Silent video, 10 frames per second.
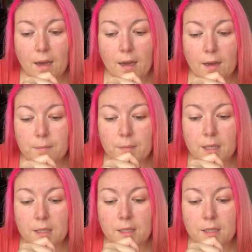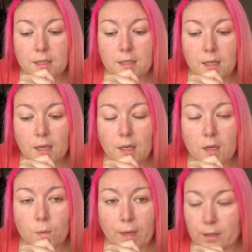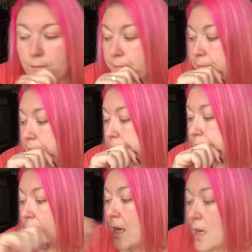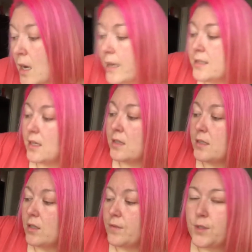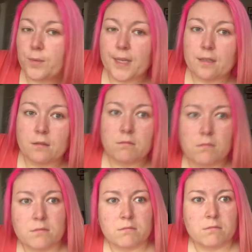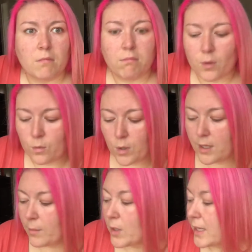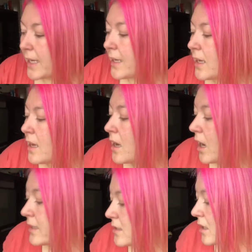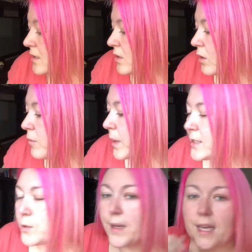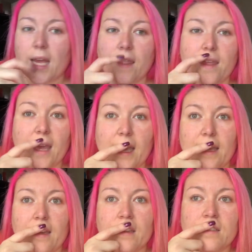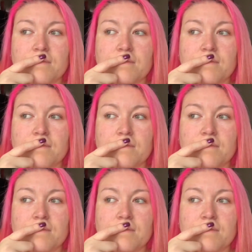Well, I started off doing wonky. I started off by doing the,